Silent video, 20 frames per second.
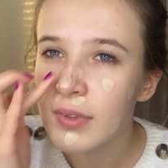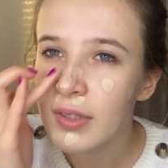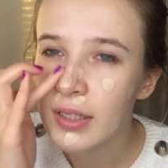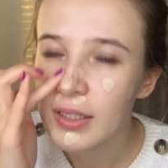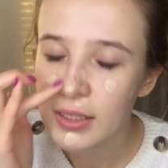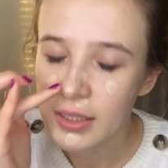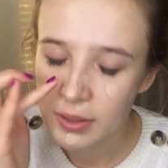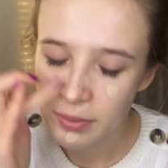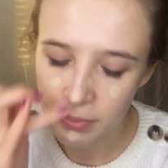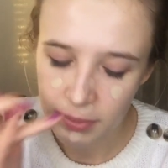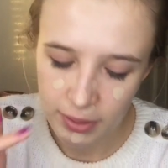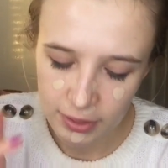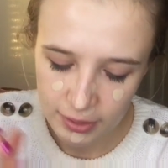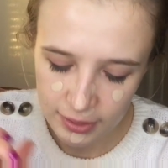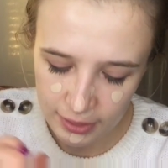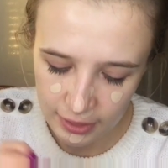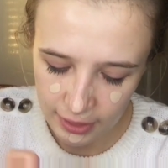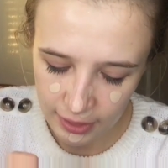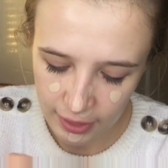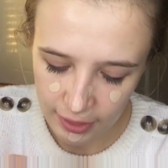It
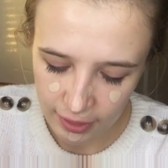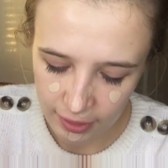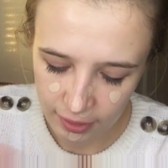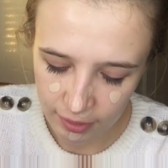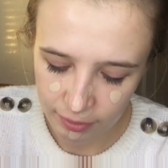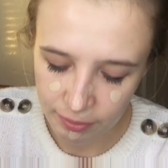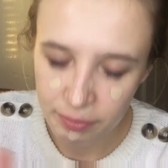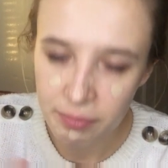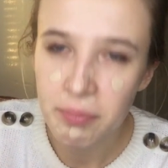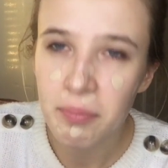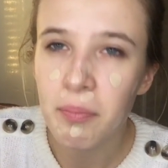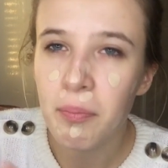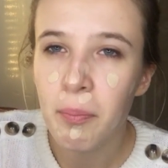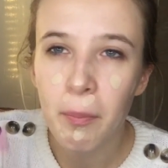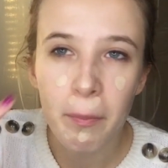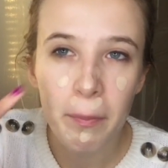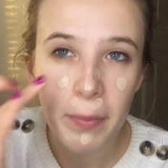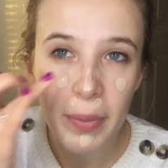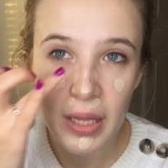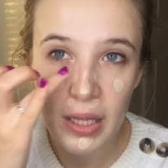smells like
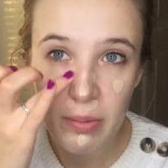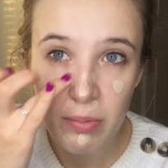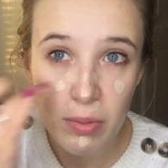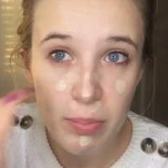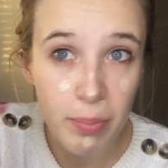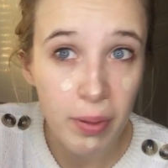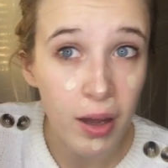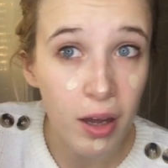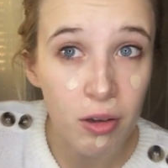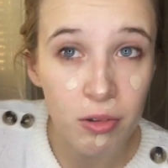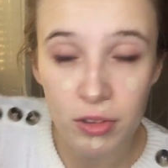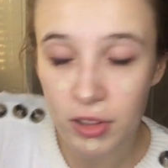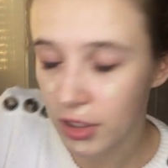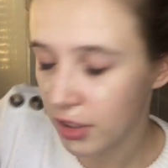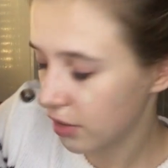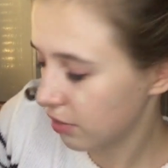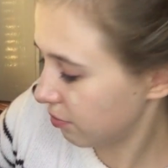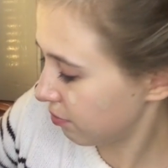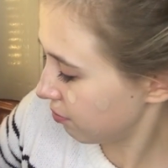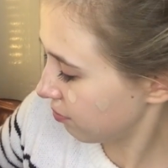baby powder,